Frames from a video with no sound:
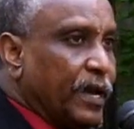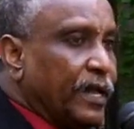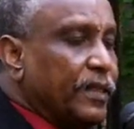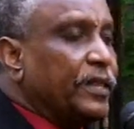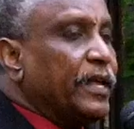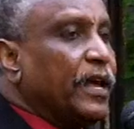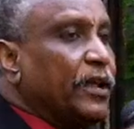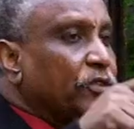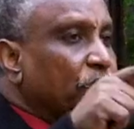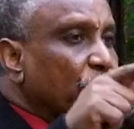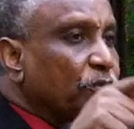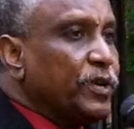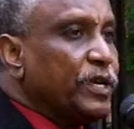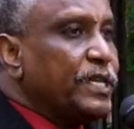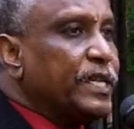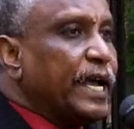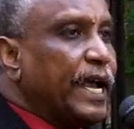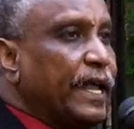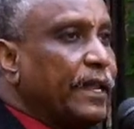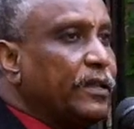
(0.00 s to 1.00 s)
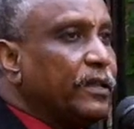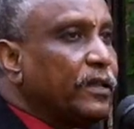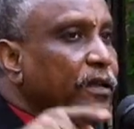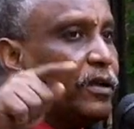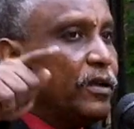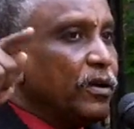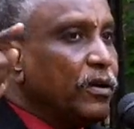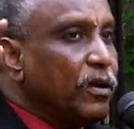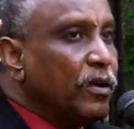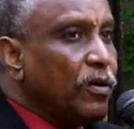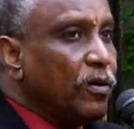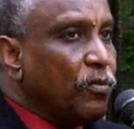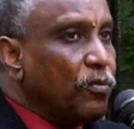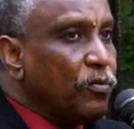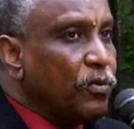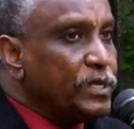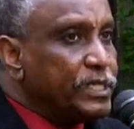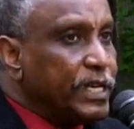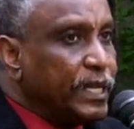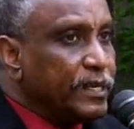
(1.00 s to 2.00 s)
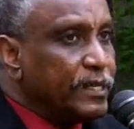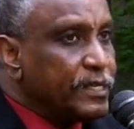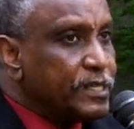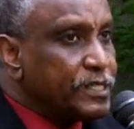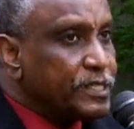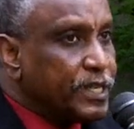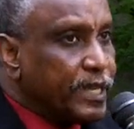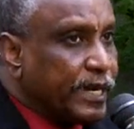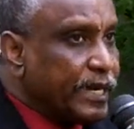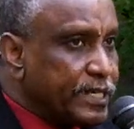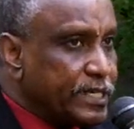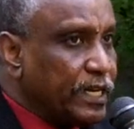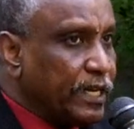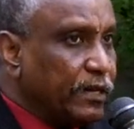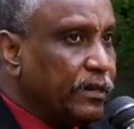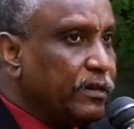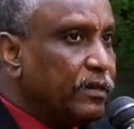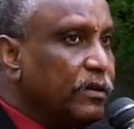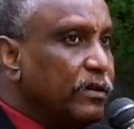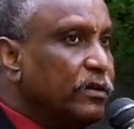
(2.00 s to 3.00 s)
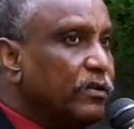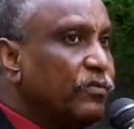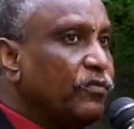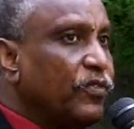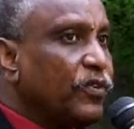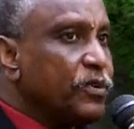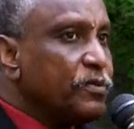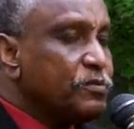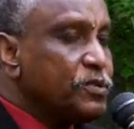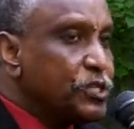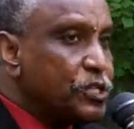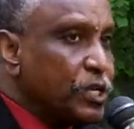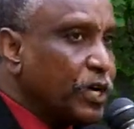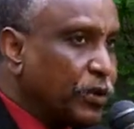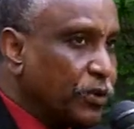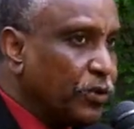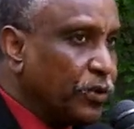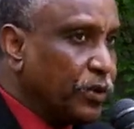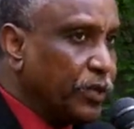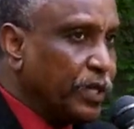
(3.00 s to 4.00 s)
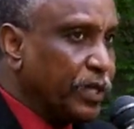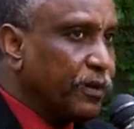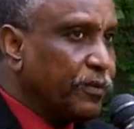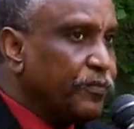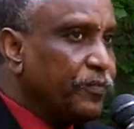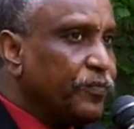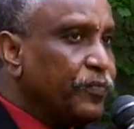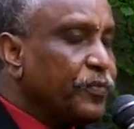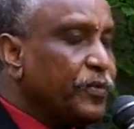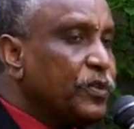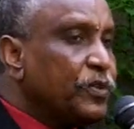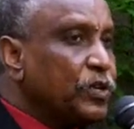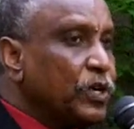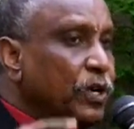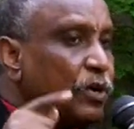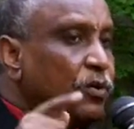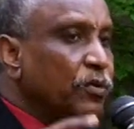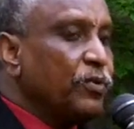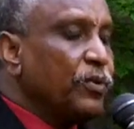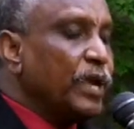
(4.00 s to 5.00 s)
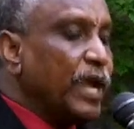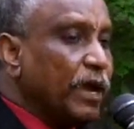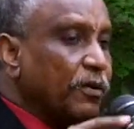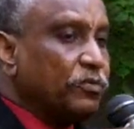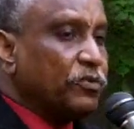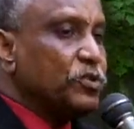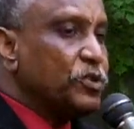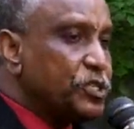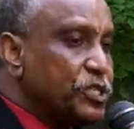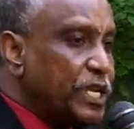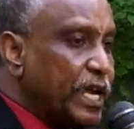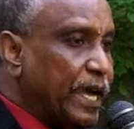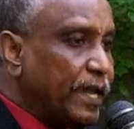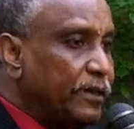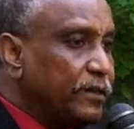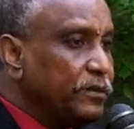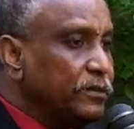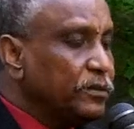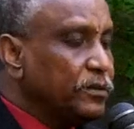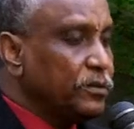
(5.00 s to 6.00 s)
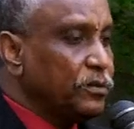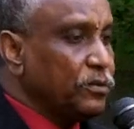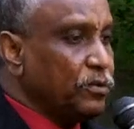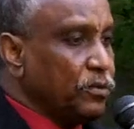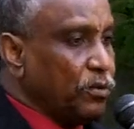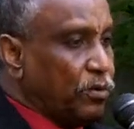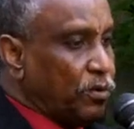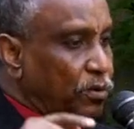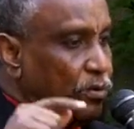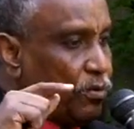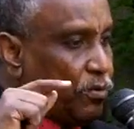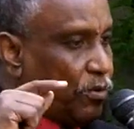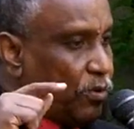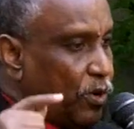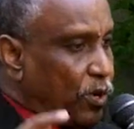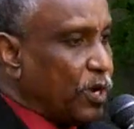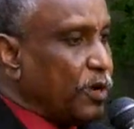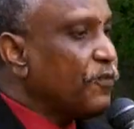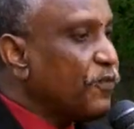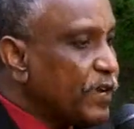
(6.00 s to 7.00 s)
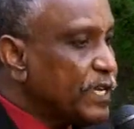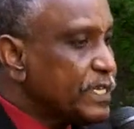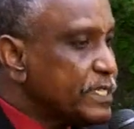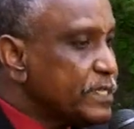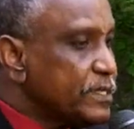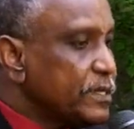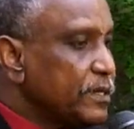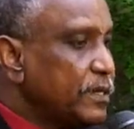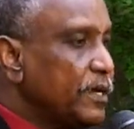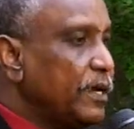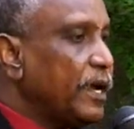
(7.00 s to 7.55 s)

And they are doing that with an instruction from the security. So we have to stand, all of us.